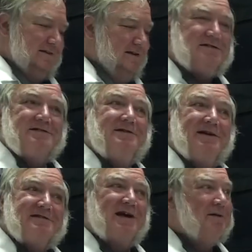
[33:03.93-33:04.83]
This is a
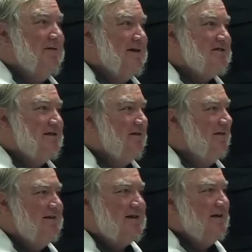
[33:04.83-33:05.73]
nice combination here.
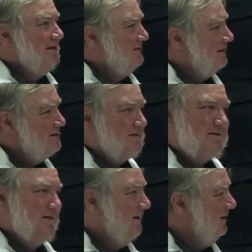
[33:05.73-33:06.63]
These just
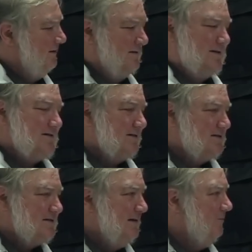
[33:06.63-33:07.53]
the
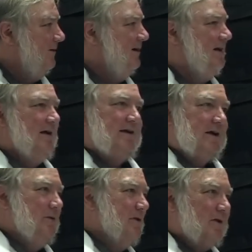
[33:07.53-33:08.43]
seaweed,
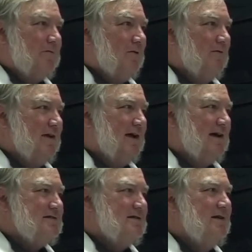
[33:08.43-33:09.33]
humic or fulvic
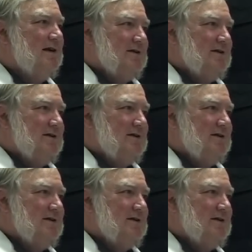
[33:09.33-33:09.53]
acid.